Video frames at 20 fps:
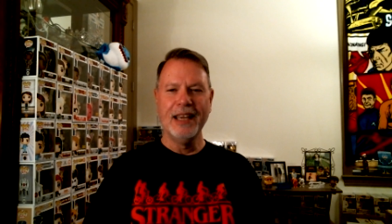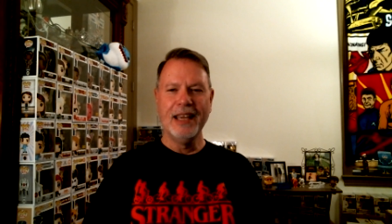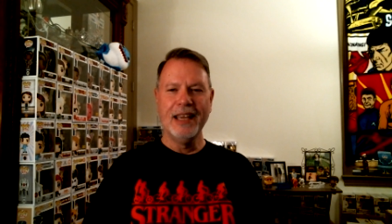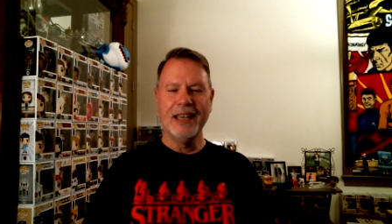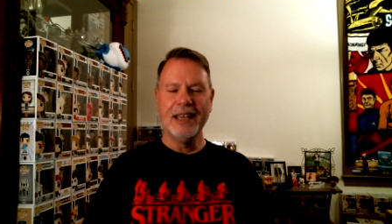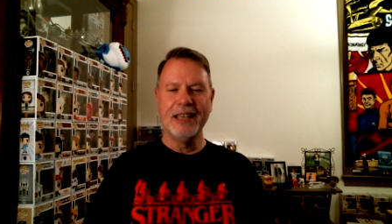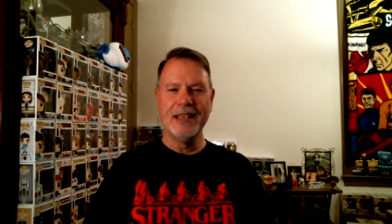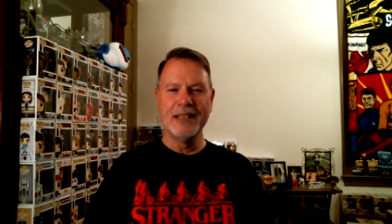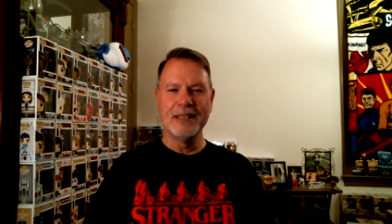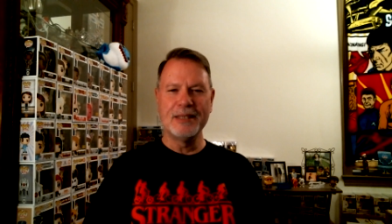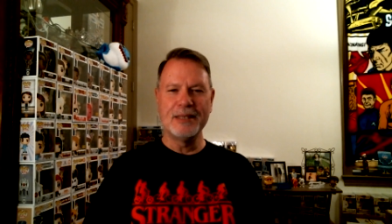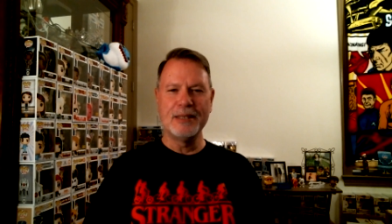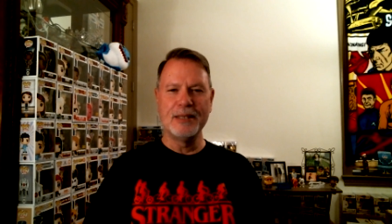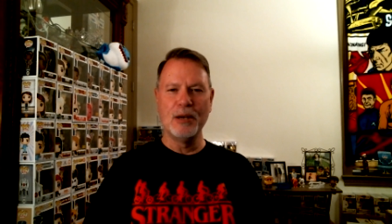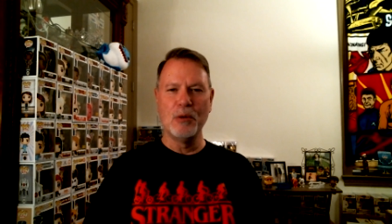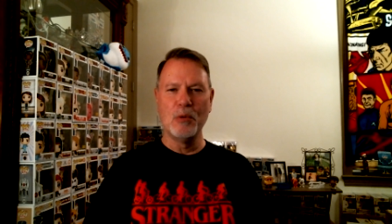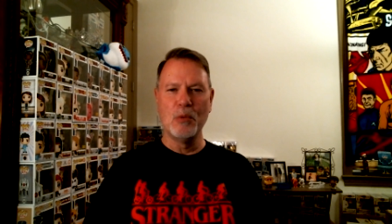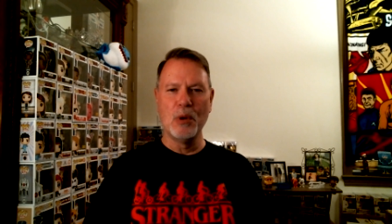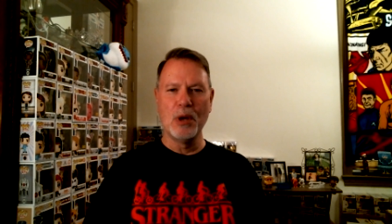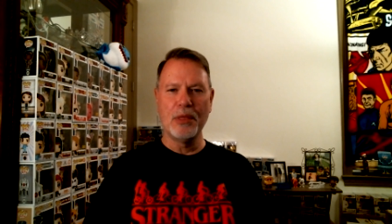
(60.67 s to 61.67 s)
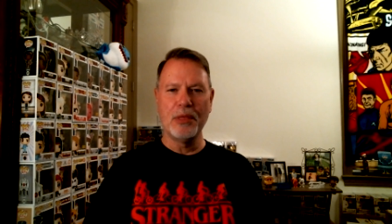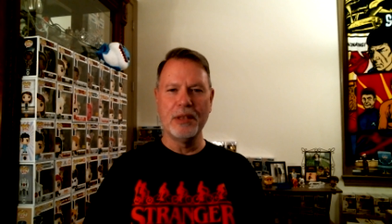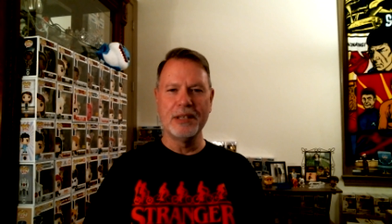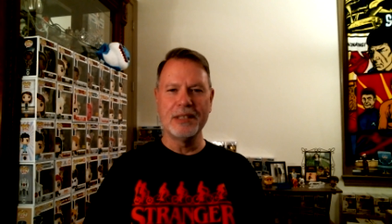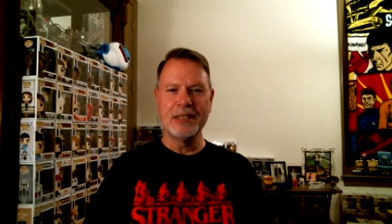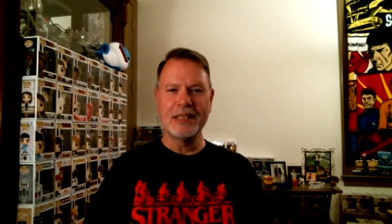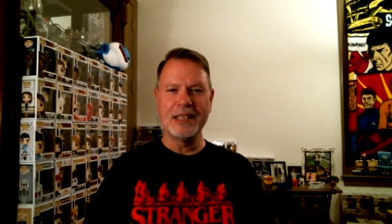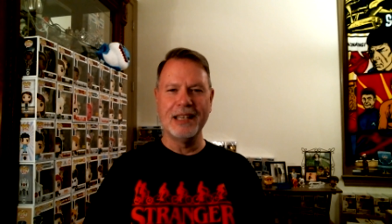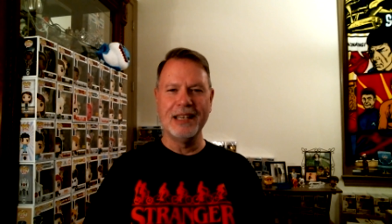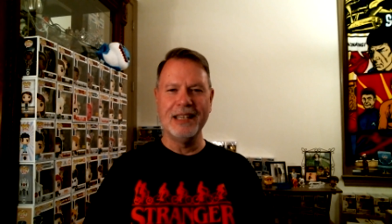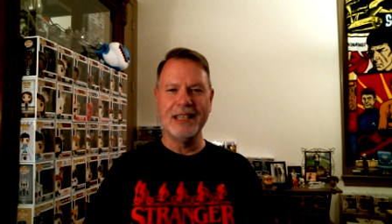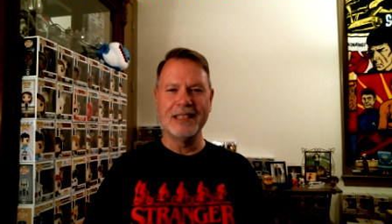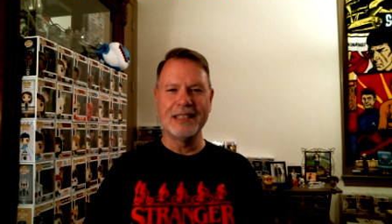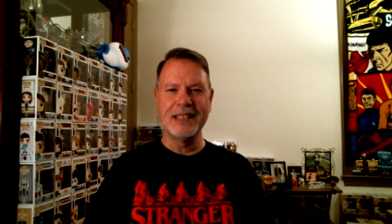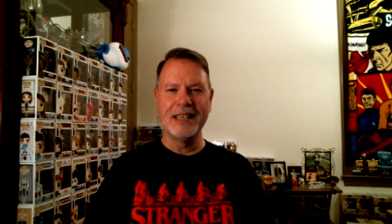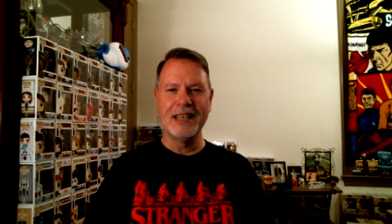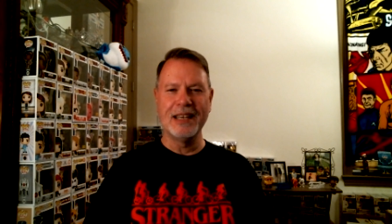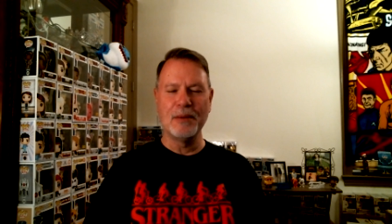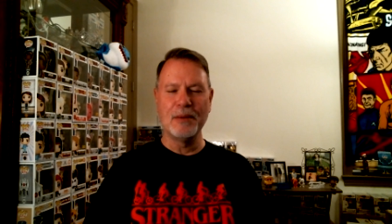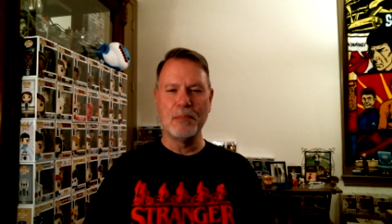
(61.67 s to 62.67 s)
he is still with us and he is
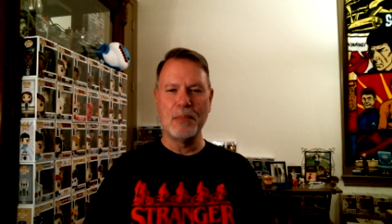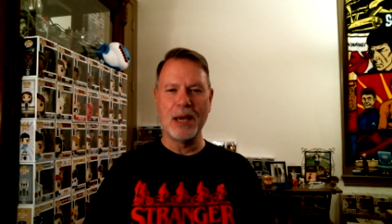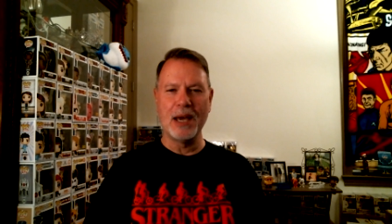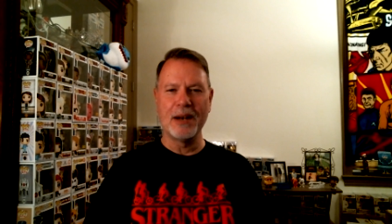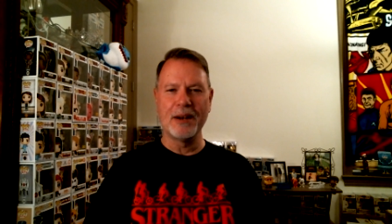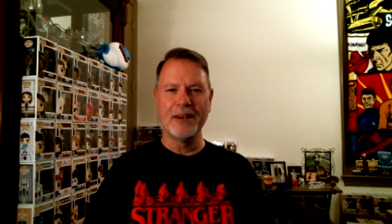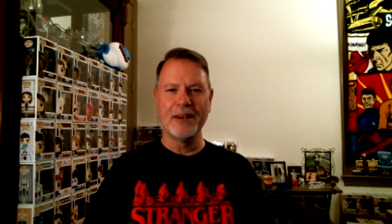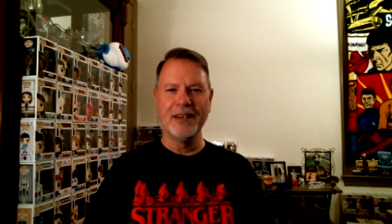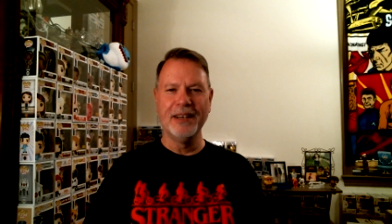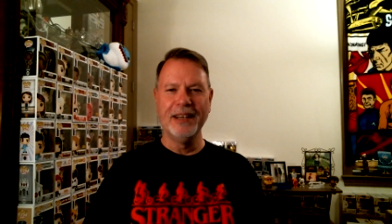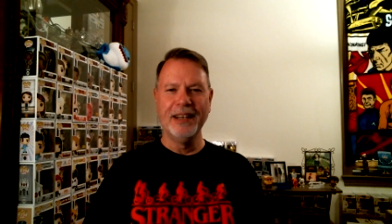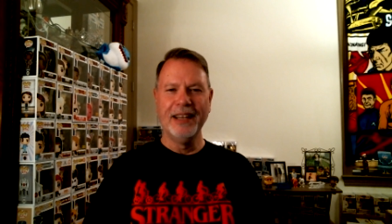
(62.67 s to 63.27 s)
getting better.